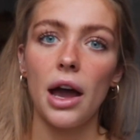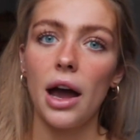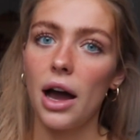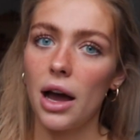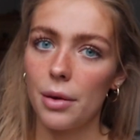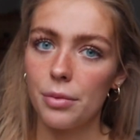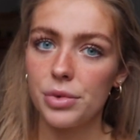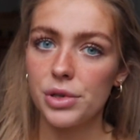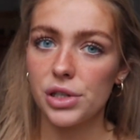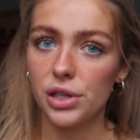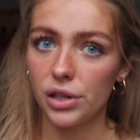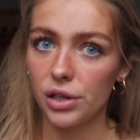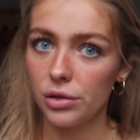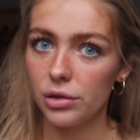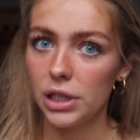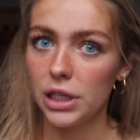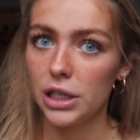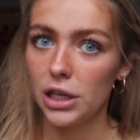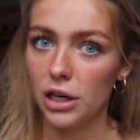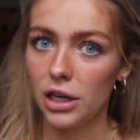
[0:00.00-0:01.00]

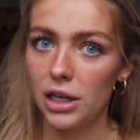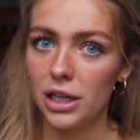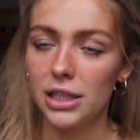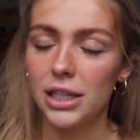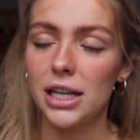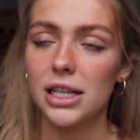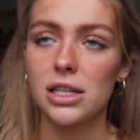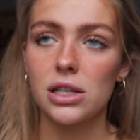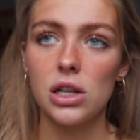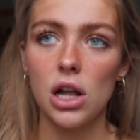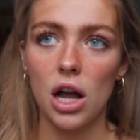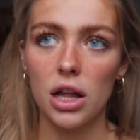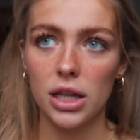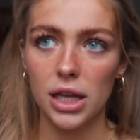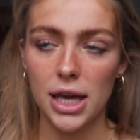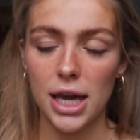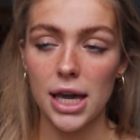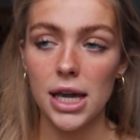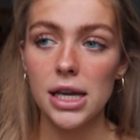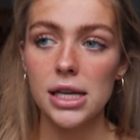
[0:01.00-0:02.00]
Absolutely not. That's not
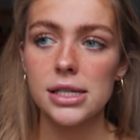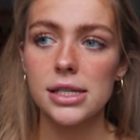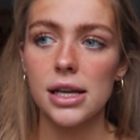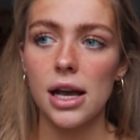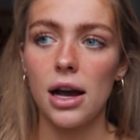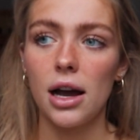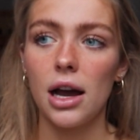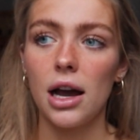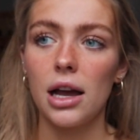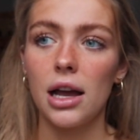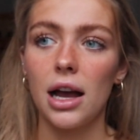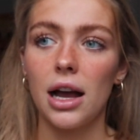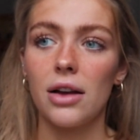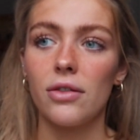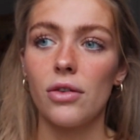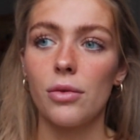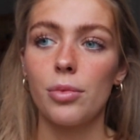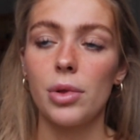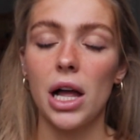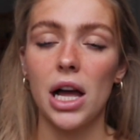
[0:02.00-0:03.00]
the case. I
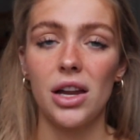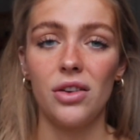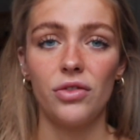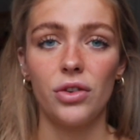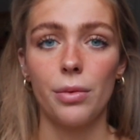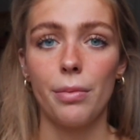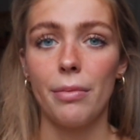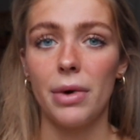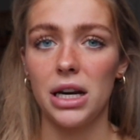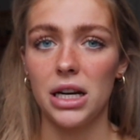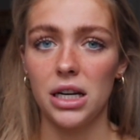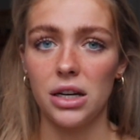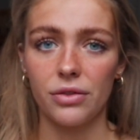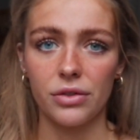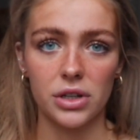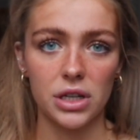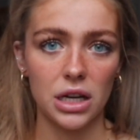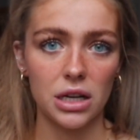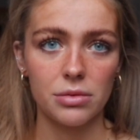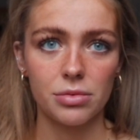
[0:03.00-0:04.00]
have applied for many
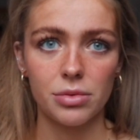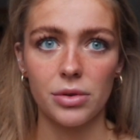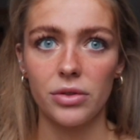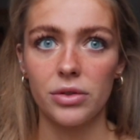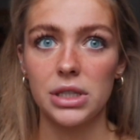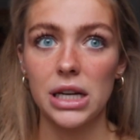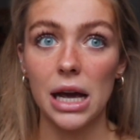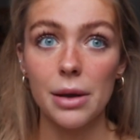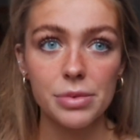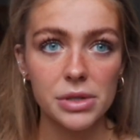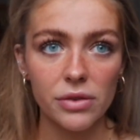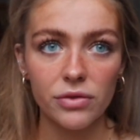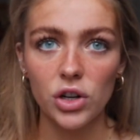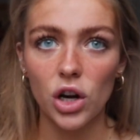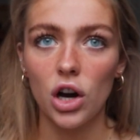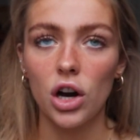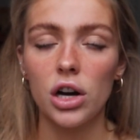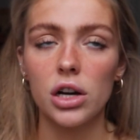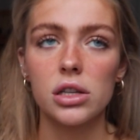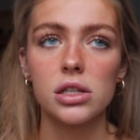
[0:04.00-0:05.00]
different types of
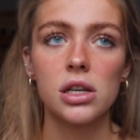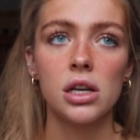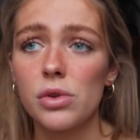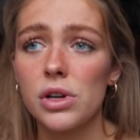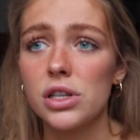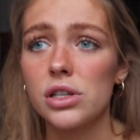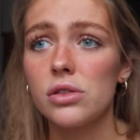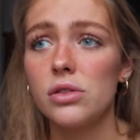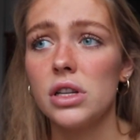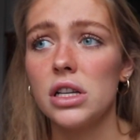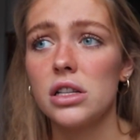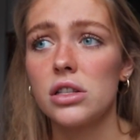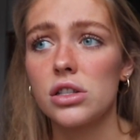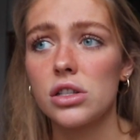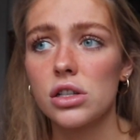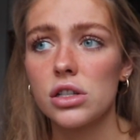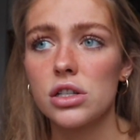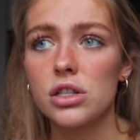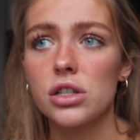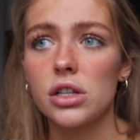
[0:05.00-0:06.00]
dogs, ones who need
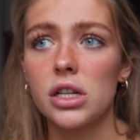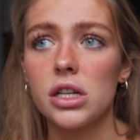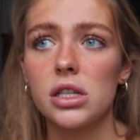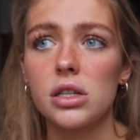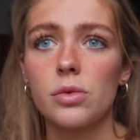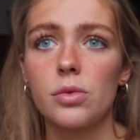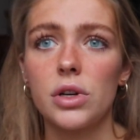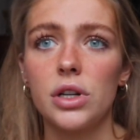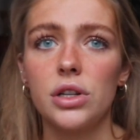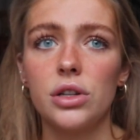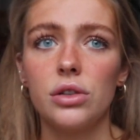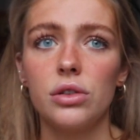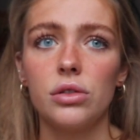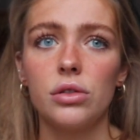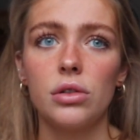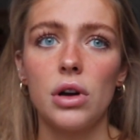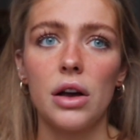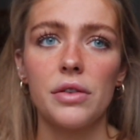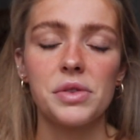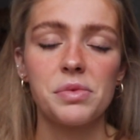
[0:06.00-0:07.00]
surgeries, one
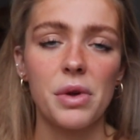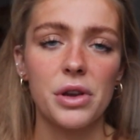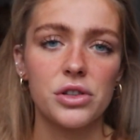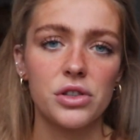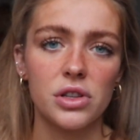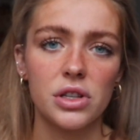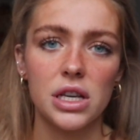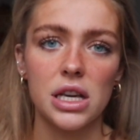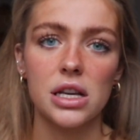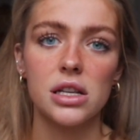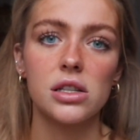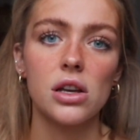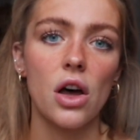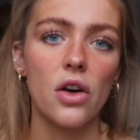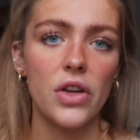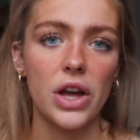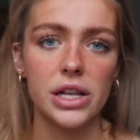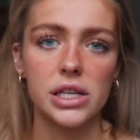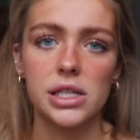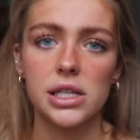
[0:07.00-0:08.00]
who have special needs,
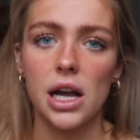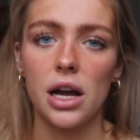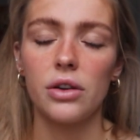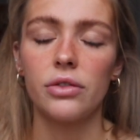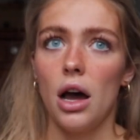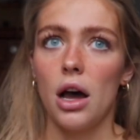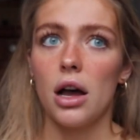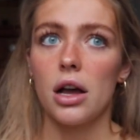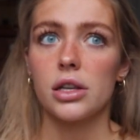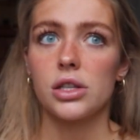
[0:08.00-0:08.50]
all that stuff.